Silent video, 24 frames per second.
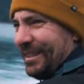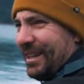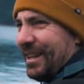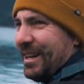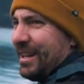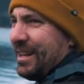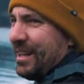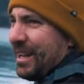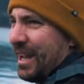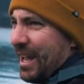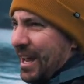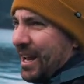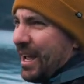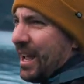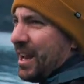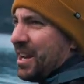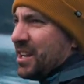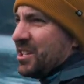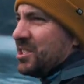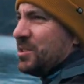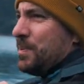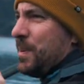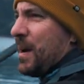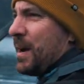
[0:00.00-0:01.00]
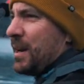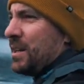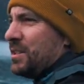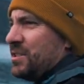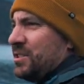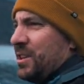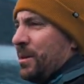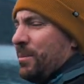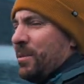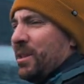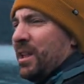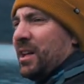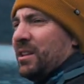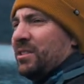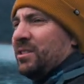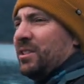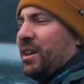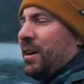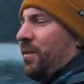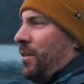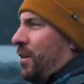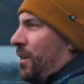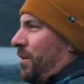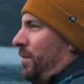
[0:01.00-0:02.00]
you know, you kind of got to expect some of that
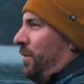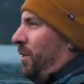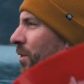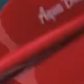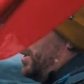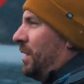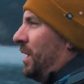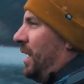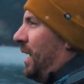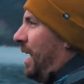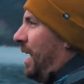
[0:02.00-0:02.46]
stuff on a folding